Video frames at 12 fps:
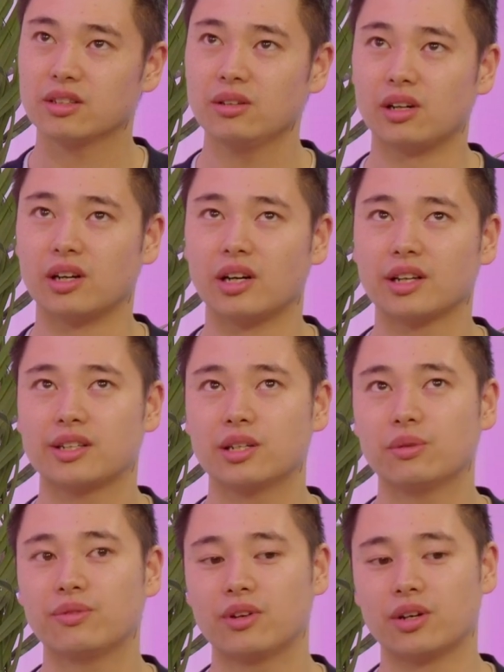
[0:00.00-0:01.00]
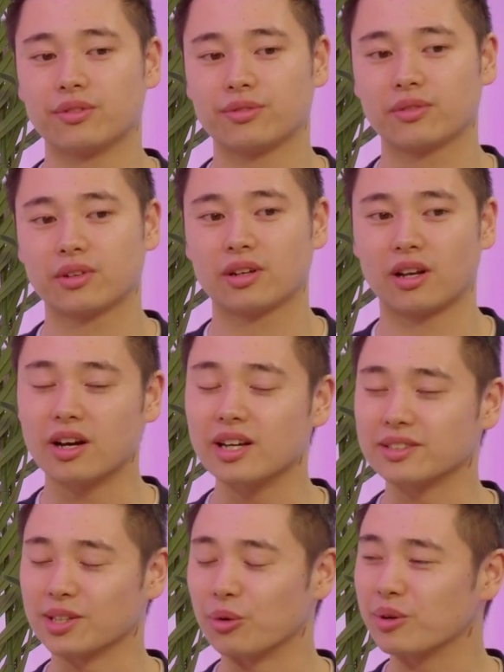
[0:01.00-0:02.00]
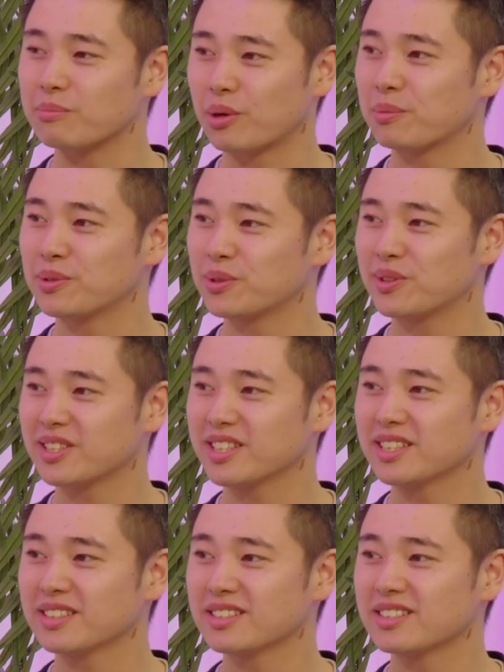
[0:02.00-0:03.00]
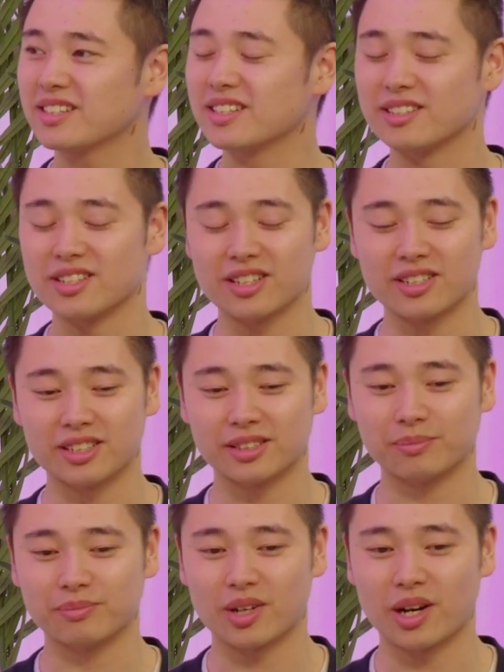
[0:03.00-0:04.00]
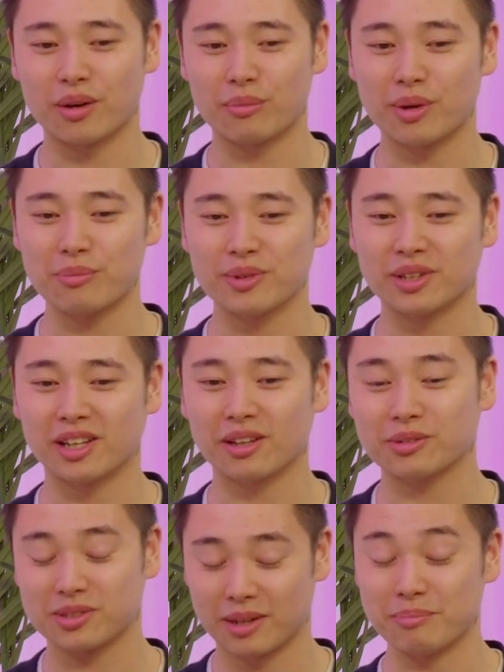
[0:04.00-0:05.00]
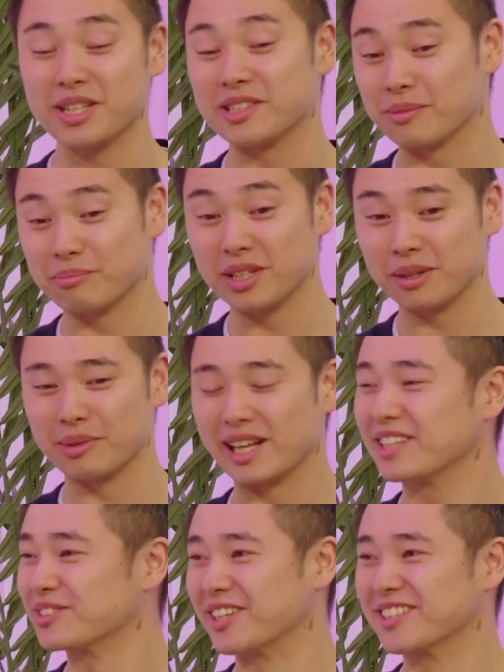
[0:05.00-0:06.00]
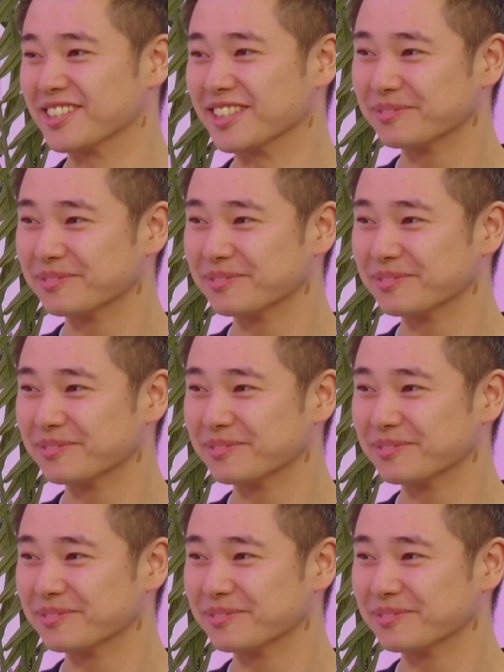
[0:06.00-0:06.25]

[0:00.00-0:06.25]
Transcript: know what? I dealt with a lot of clients that were in property already. And then I remember I meeting him later, actually.